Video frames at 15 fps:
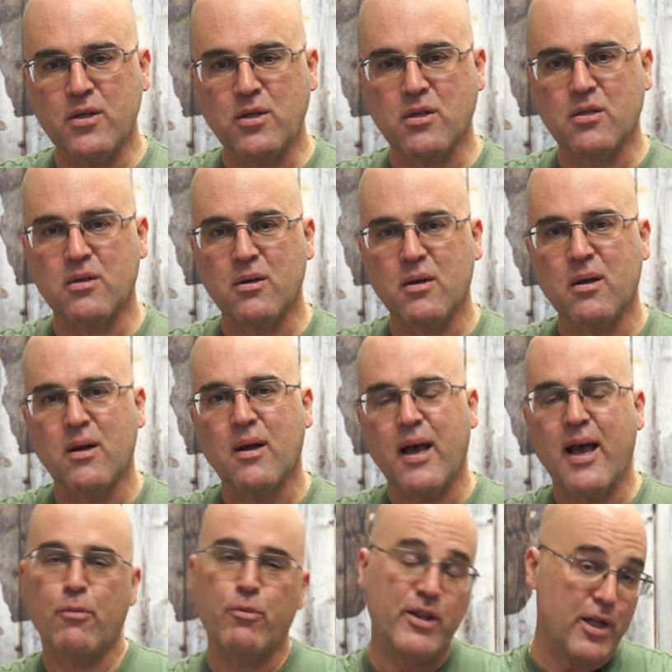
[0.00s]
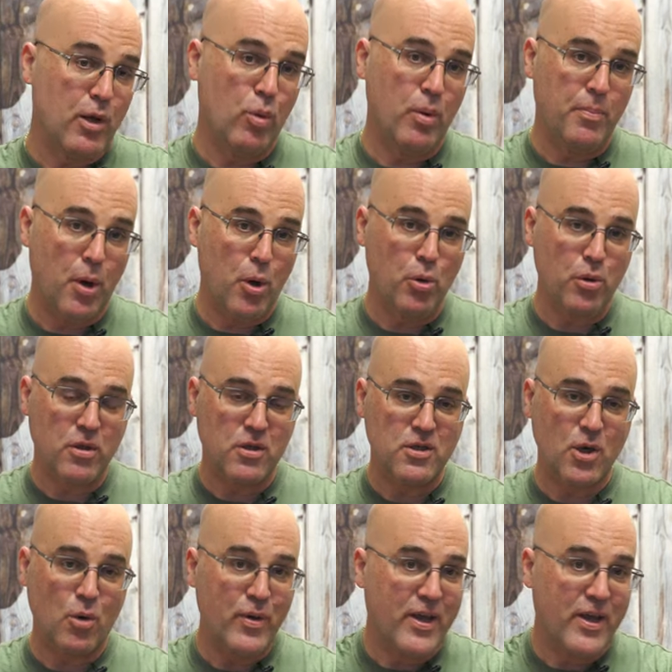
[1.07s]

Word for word: oldest, and we deal with both,